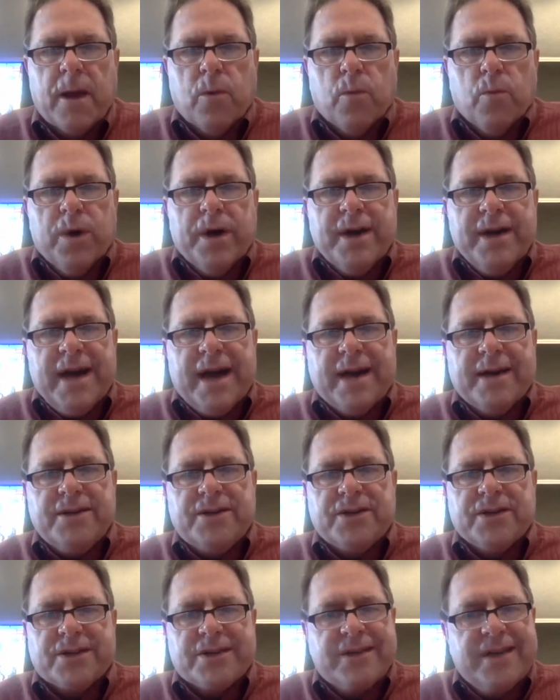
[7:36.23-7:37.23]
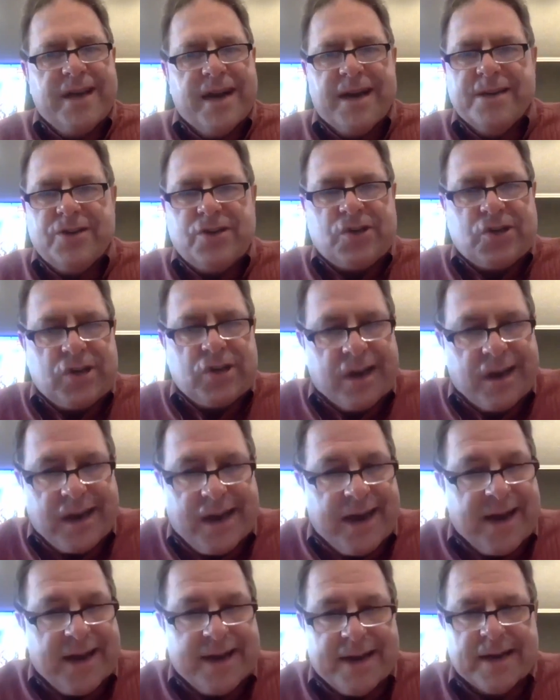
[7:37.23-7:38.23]
we're not just
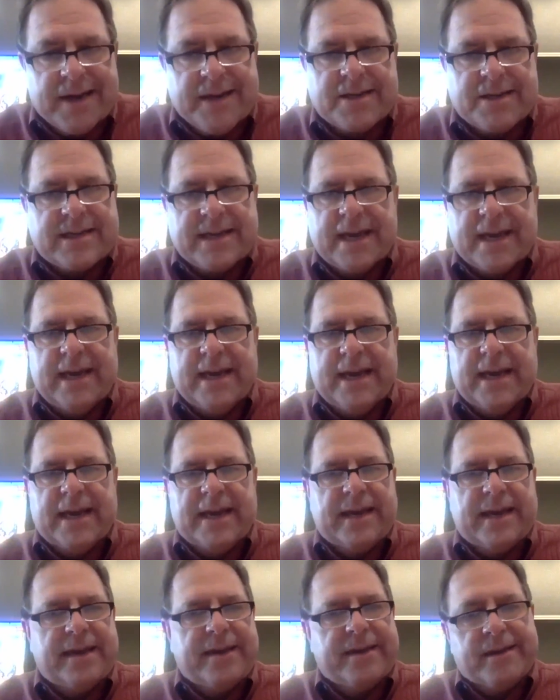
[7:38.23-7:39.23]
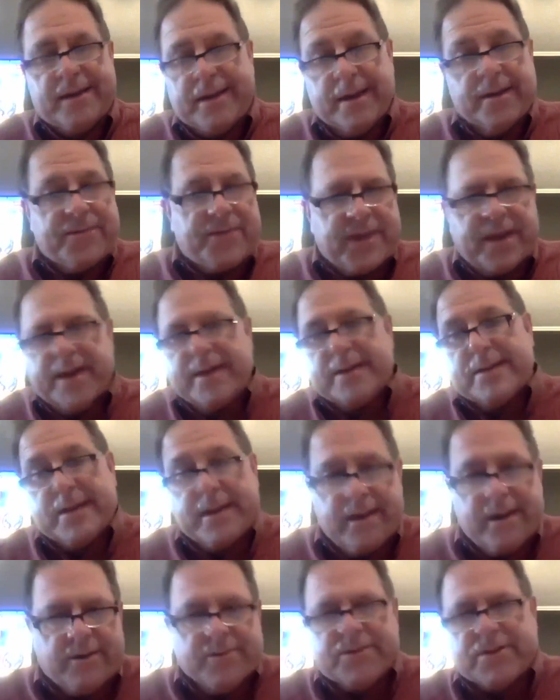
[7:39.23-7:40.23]
nonchalantly saying give thanks in
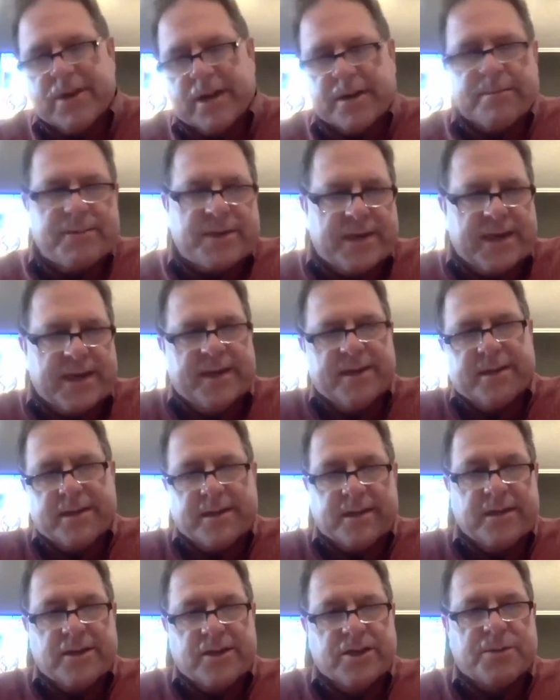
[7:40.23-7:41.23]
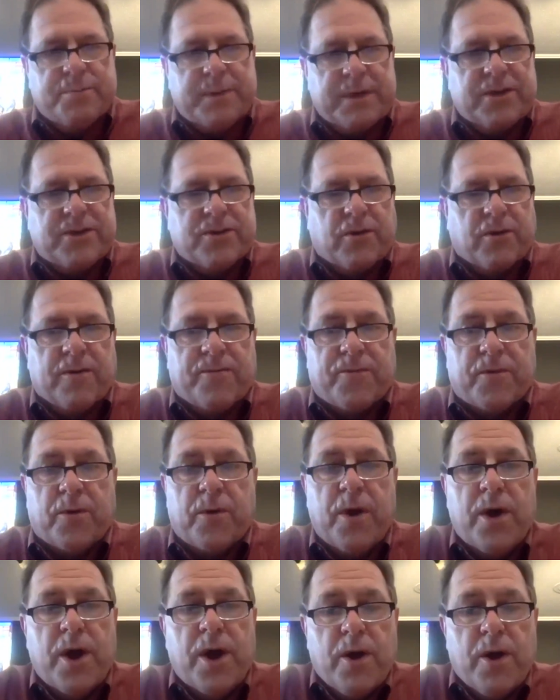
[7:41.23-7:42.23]
all circumstances and just be joyful.